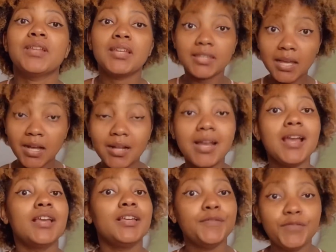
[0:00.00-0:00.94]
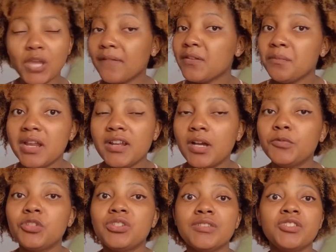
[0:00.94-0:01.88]
Yeah, if you haven't made up
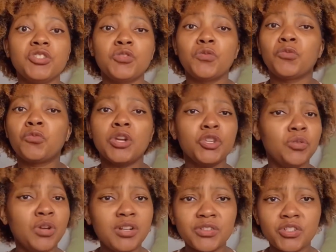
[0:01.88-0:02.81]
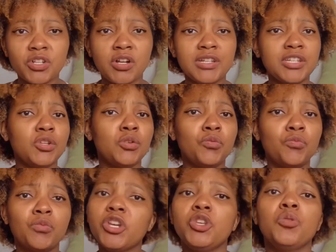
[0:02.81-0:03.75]
your decision on where you want to study,
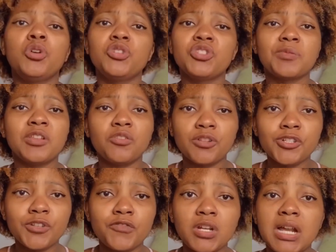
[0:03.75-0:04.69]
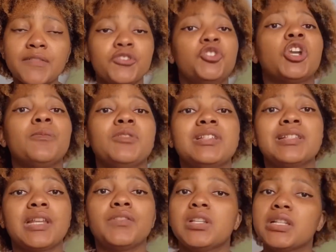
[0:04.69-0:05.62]
where you want to spend the rest of your life, Germany is
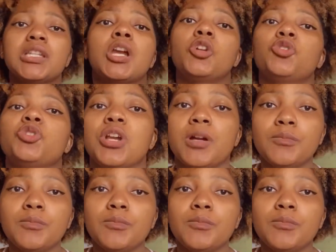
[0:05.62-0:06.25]
definitely the country to come